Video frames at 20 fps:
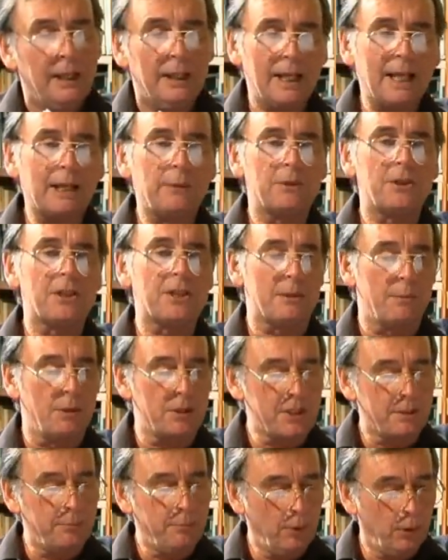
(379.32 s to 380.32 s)
Language is the
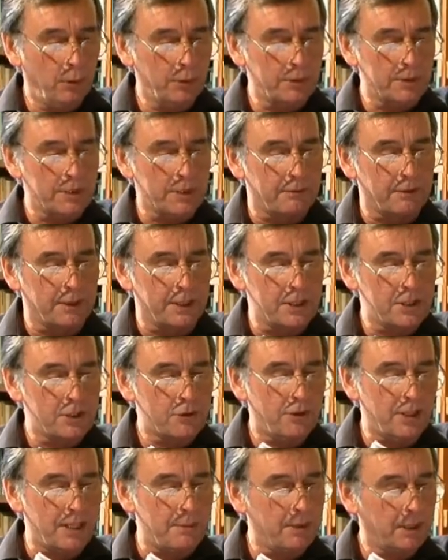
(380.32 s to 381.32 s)
most important of these
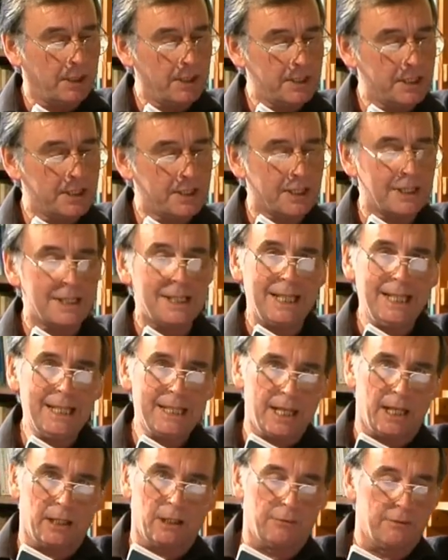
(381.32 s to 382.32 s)
3 because it's the
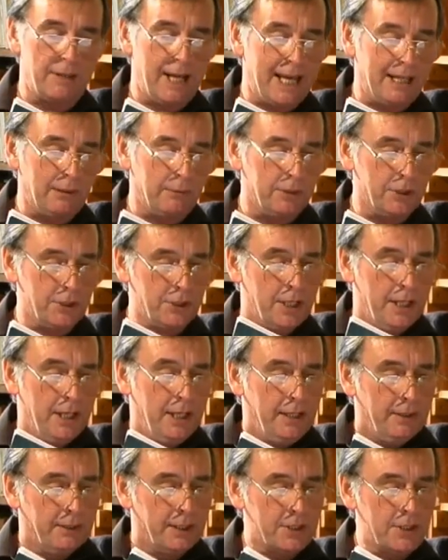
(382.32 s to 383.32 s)
detail of language
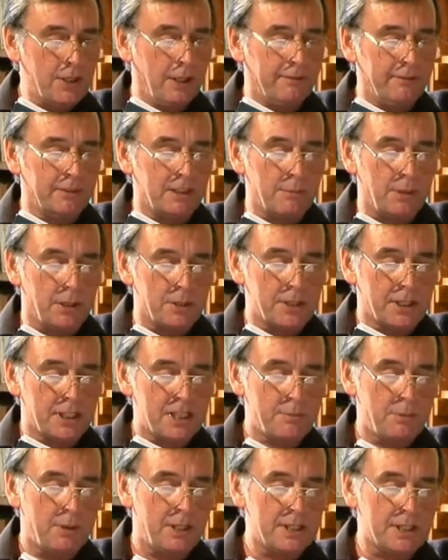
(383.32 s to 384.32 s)
that's often the most
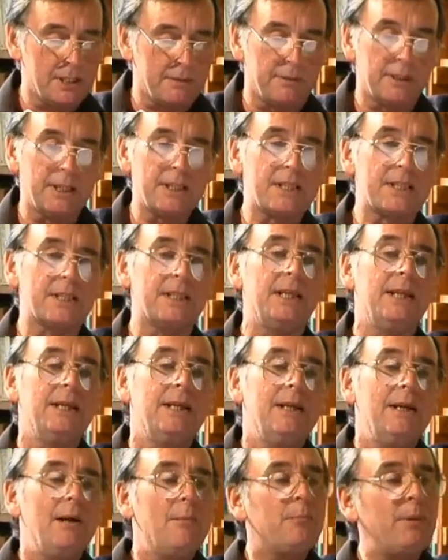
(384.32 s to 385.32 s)
expressive, and it's the
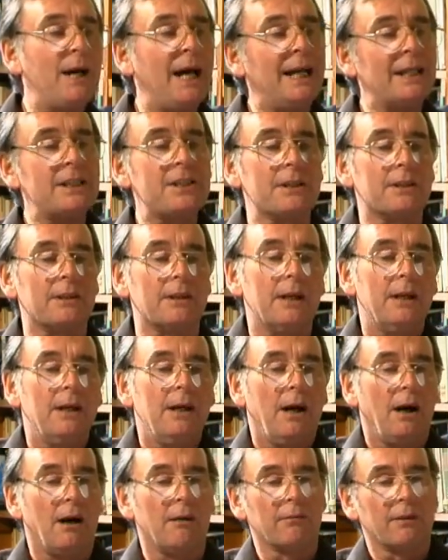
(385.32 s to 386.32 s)
pattern
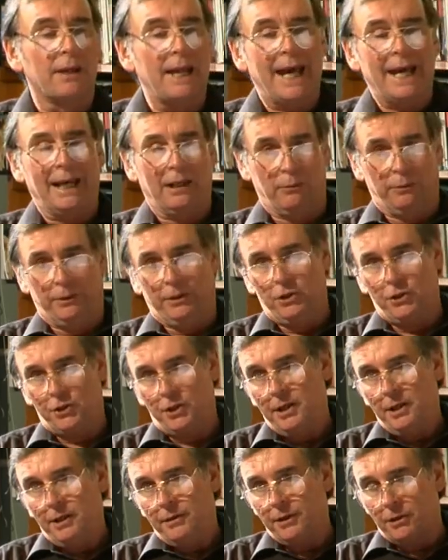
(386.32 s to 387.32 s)
of language
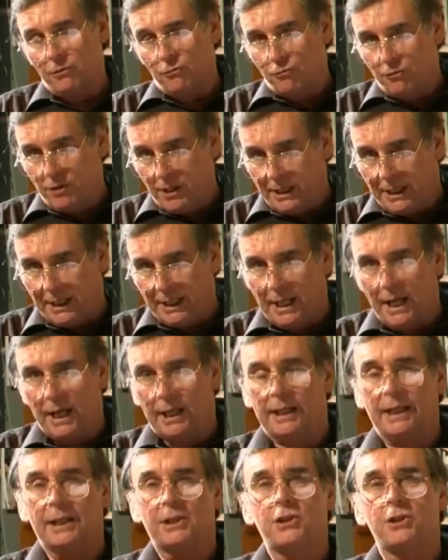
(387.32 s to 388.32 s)
that really
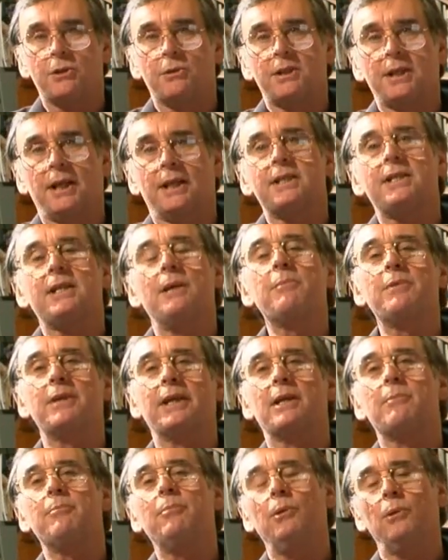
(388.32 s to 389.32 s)
lets you say
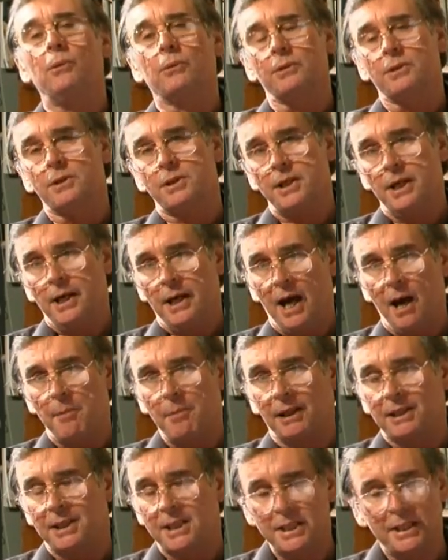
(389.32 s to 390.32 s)
something important
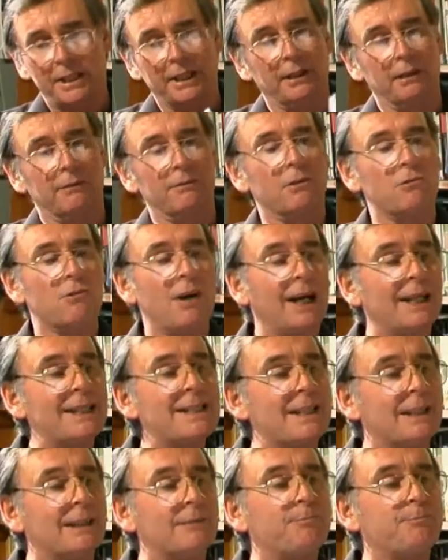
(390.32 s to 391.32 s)
about the skill of the
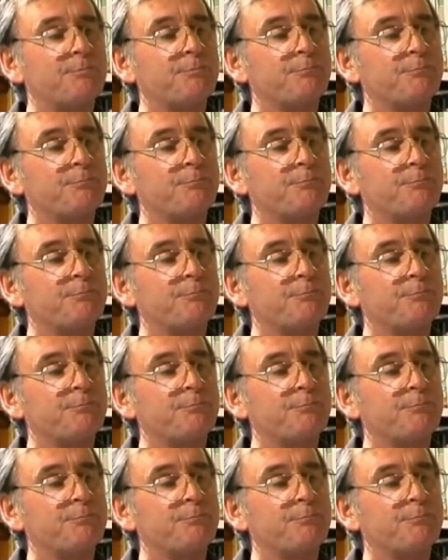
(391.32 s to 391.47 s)
writer.